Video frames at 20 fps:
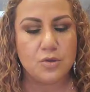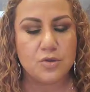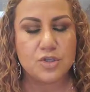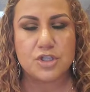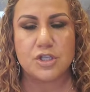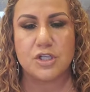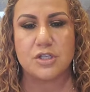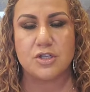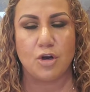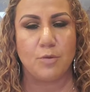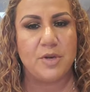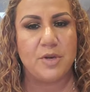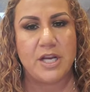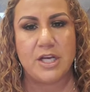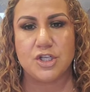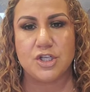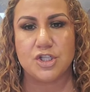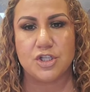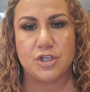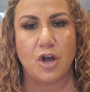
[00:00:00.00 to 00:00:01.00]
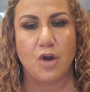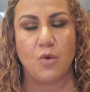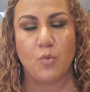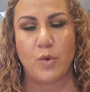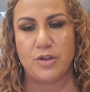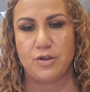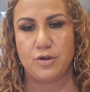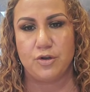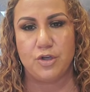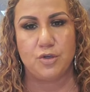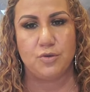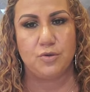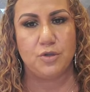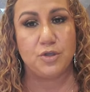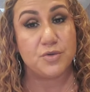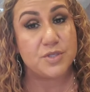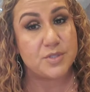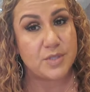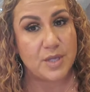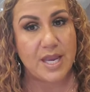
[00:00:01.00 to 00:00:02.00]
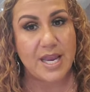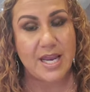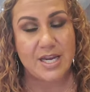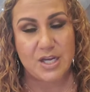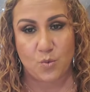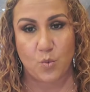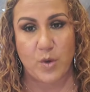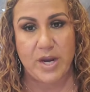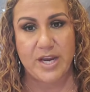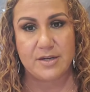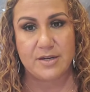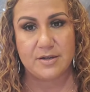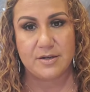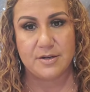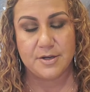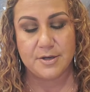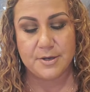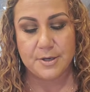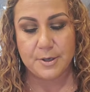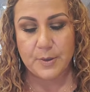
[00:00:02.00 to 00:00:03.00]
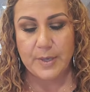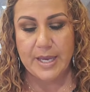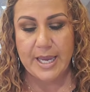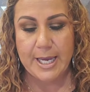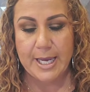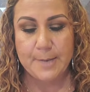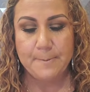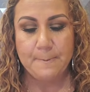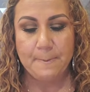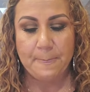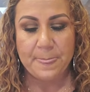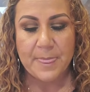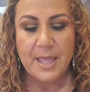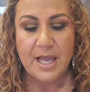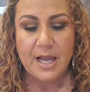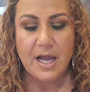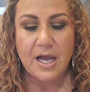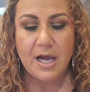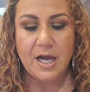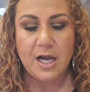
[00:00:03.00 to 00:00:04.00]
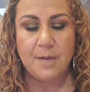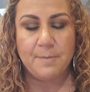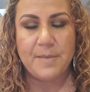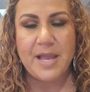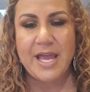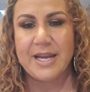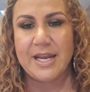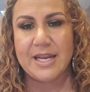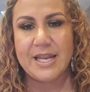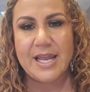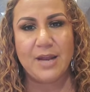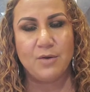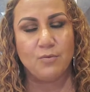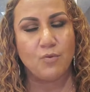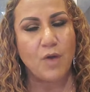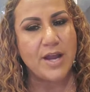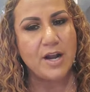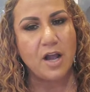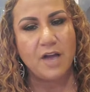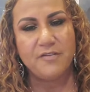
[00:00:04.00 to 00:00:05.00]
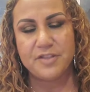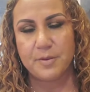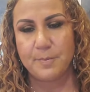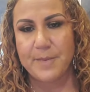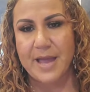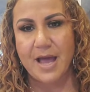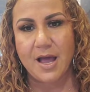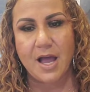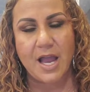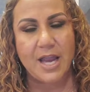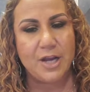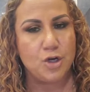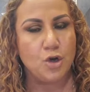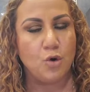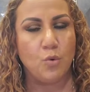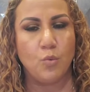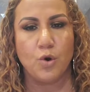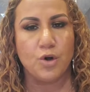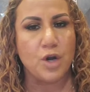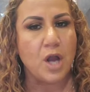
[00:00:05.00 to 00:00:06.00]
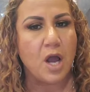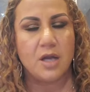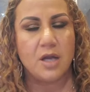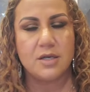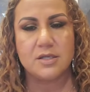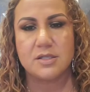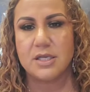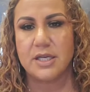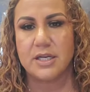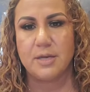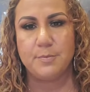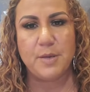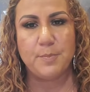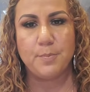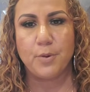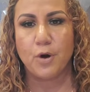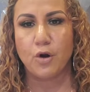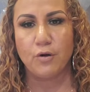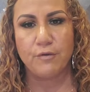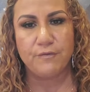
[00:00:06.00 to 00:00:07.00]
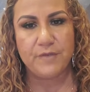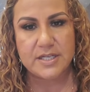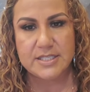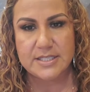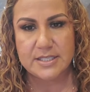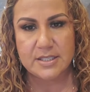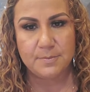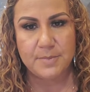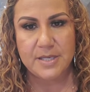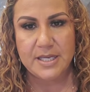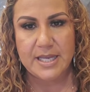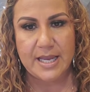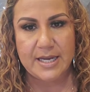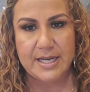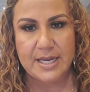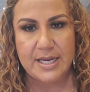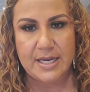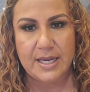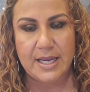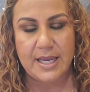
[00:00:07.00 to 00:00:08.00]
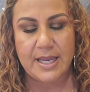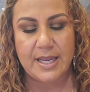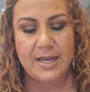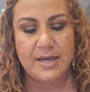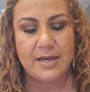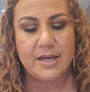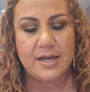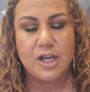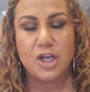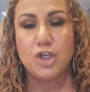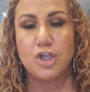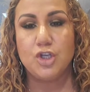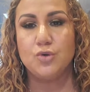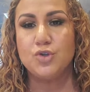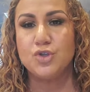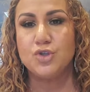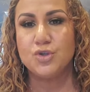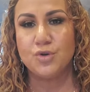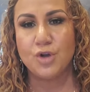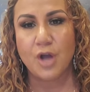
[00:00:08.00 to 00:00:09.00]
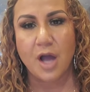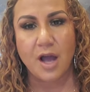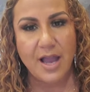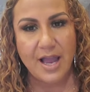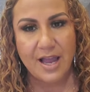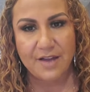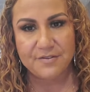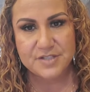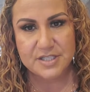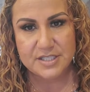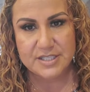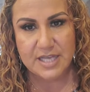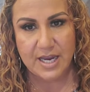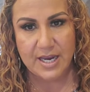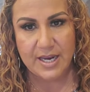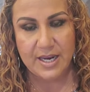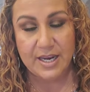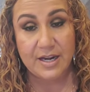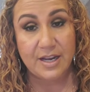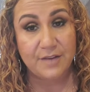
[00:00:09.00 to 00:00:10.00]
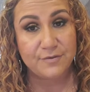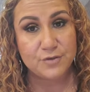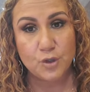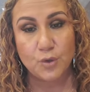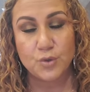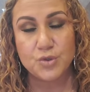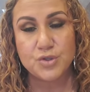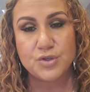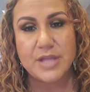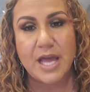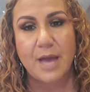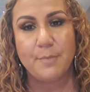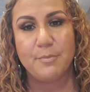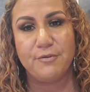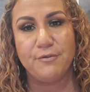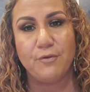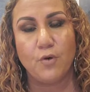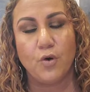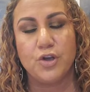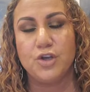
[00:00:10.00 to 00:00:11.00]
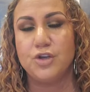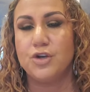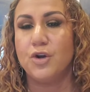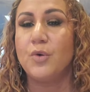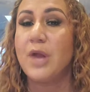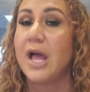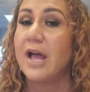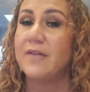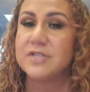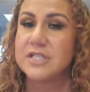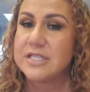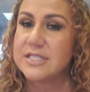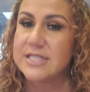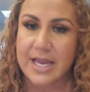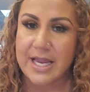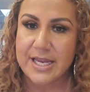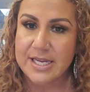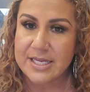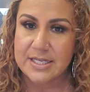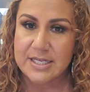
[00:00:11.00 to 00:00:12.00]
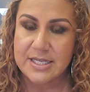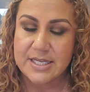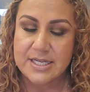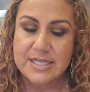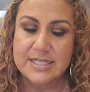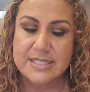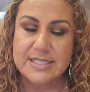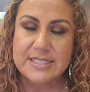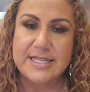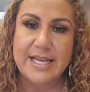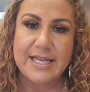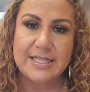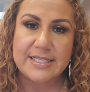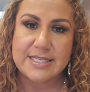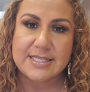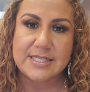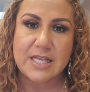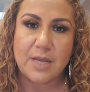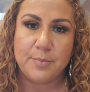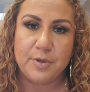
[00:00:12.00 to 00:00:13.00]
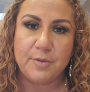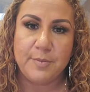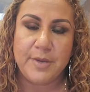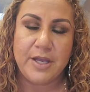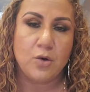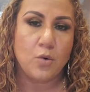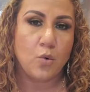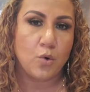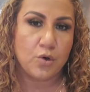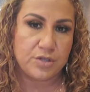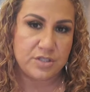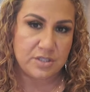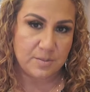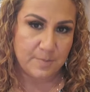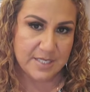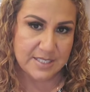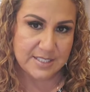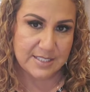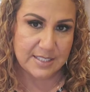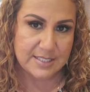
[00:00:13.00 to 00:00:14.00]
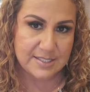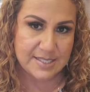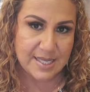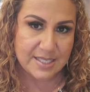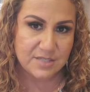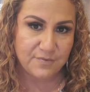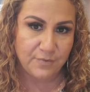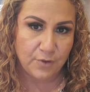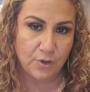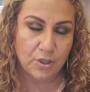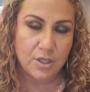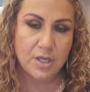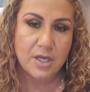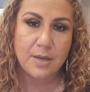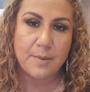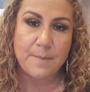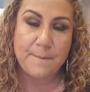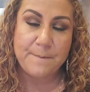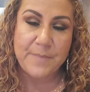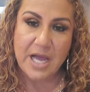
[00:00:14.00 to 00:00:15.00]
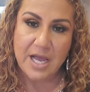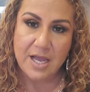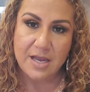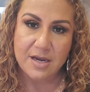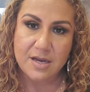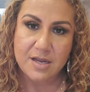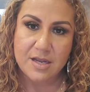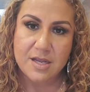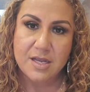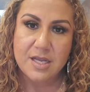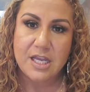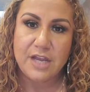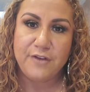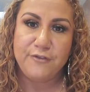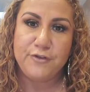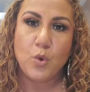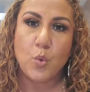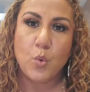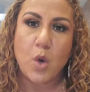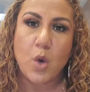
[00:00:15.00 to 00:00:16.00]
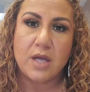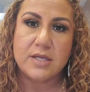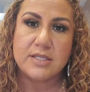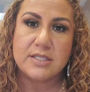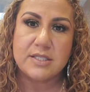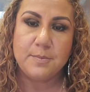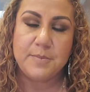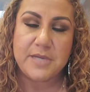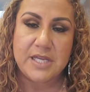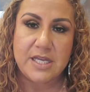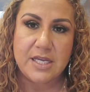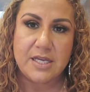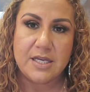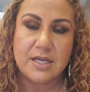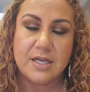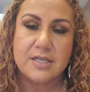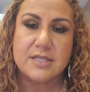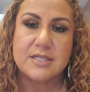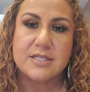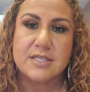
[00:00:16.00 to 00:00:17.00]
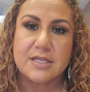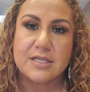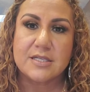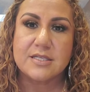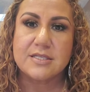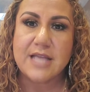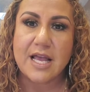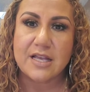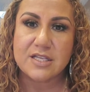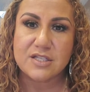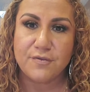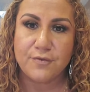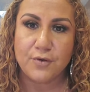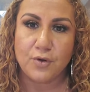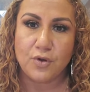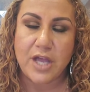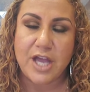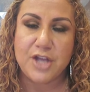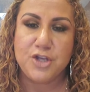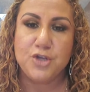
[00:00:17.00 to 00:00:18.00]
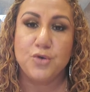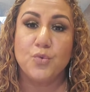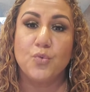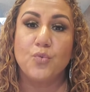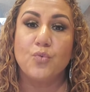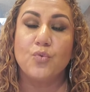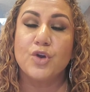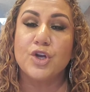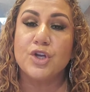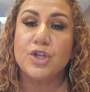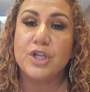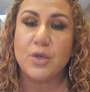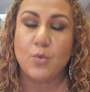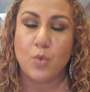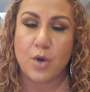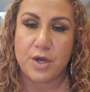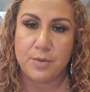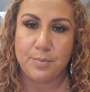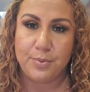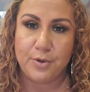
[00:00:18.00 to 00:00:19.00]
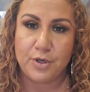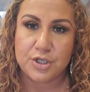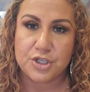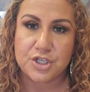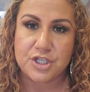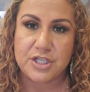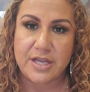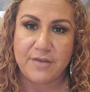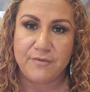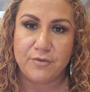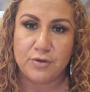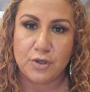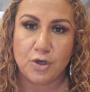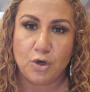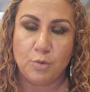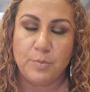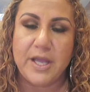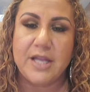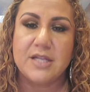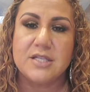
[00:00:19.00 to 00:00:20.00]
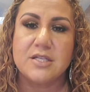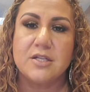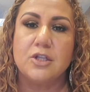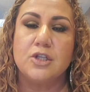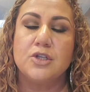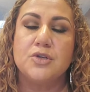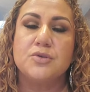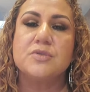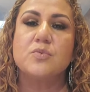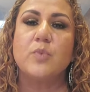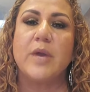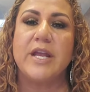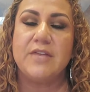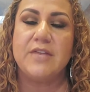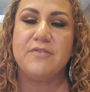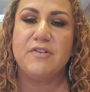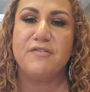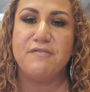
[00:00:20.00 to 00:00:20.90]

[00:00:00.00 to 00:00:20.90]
determination on whether you lose any weight. Okay. And right off the bat, I know we're not going to be perfect in the beginning, and you do not have to diet. And I've told you that before. You don't have to diet to take the supplement in order to be successful. But if you want to be successful and you really want to push the envelope and lose weight even